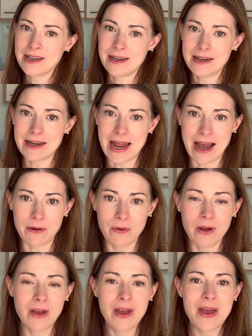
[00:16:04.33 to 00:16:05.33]
Now,
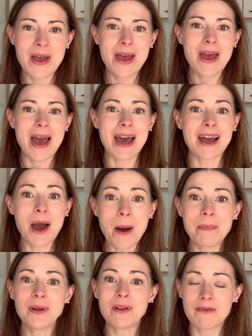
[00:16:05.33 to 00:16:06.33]
a
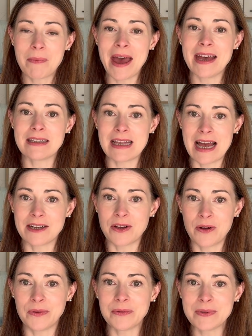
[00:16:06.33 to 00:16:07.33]
couple of pairs had
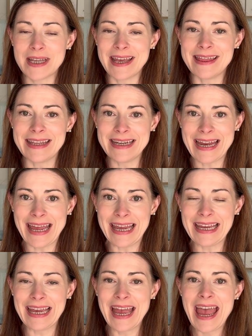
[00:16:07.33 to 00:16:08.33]
holes in the
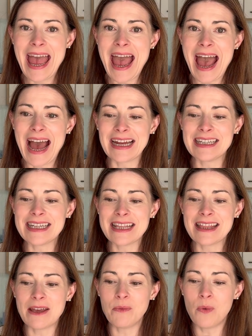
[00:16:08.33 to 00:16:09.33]
knee, and
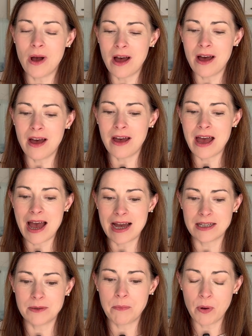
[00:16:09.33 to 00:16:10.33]
they were
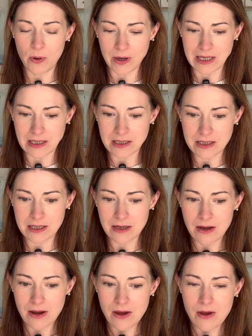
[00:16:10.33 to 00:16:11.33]
at a point
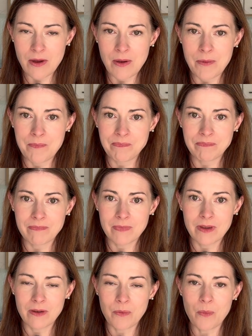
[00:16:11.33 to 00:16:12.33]

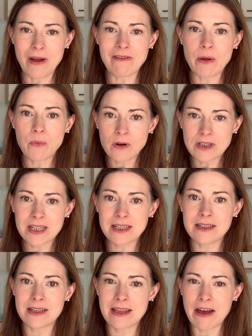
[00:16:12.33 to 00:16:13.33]
where I
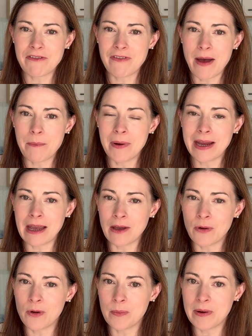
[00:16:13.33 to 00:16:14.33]
wanted that fabric
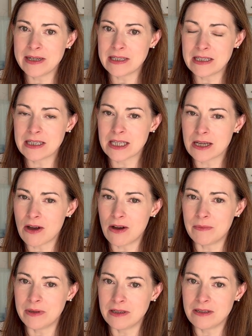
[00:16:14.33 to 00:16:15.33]
incorporated into the
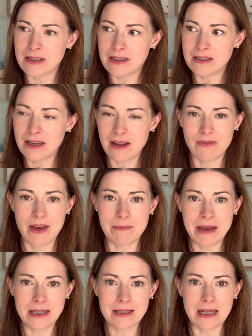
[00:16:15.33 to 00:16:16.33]
garment, if that
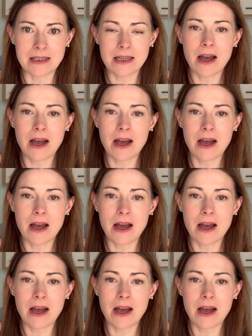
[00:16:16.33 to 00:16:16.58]
makes sense.